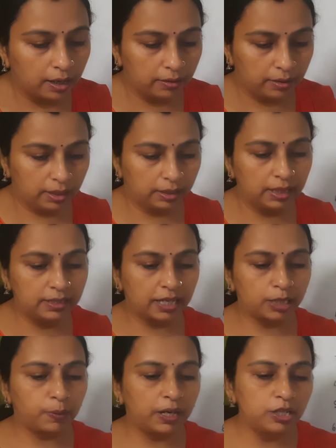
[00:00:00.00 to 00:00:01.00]
increase
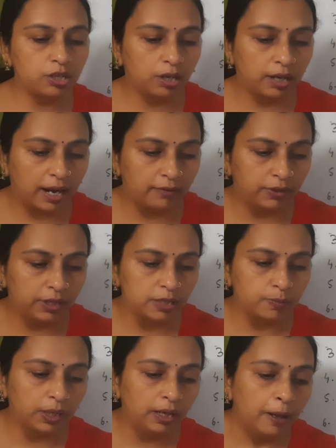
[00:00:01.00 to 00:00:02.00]
expenditure on
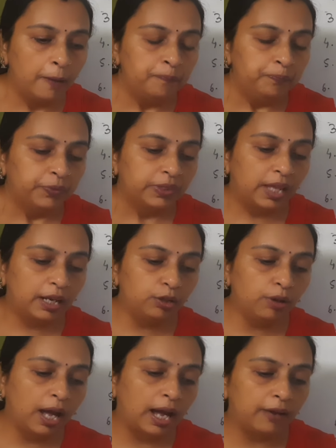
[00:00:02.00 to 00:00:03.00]
advertisement, then
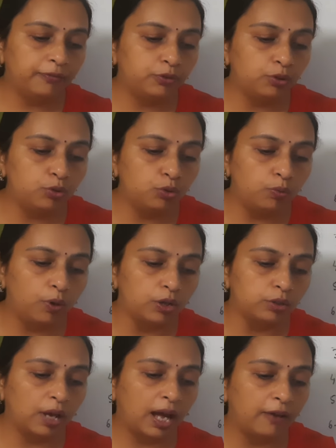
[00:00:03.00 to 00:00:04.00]
you have to do what?
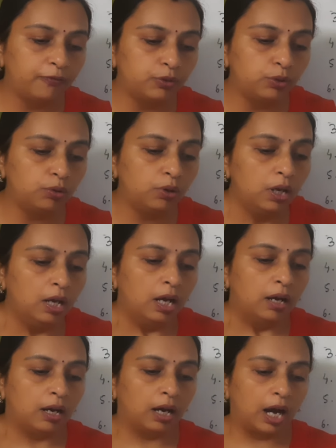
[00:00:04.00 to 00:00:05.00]
You have to
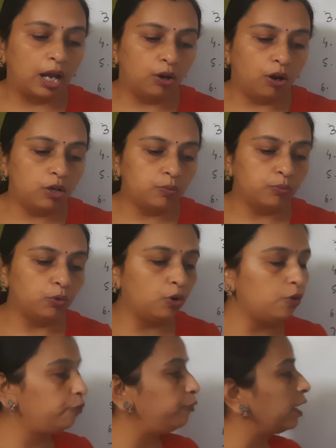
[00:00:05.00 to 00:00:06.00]
allot
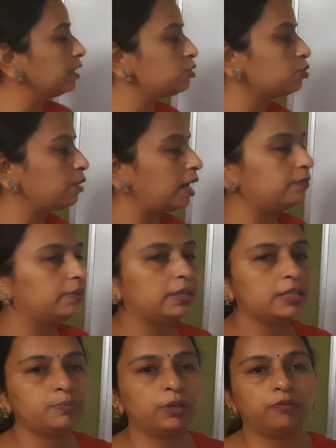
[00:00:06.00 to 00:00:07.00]
more funds to
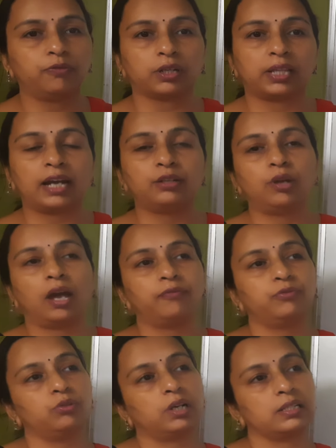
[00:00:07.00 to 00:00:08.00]
advertisement. For that you have
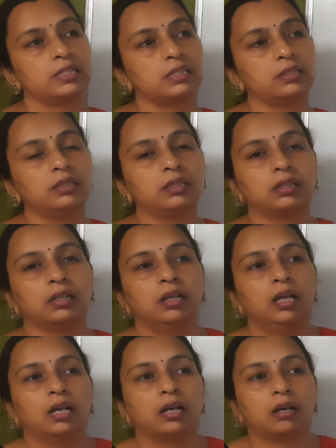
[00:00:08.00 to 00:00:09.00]
to consult the
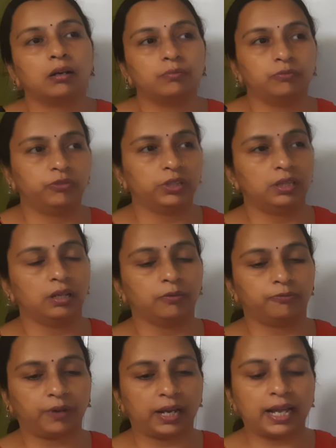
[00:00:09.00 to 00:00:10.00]
with the
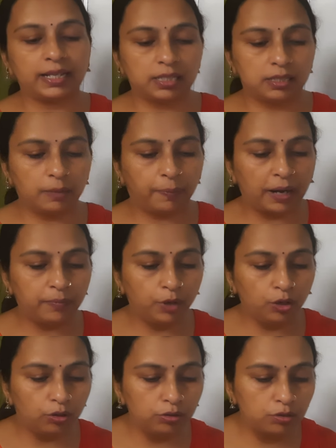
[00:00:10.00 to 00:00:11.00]
finance
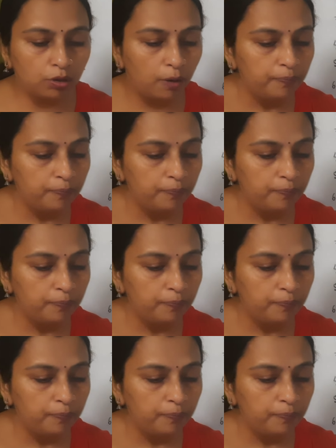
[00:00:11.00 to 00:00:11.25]
department also,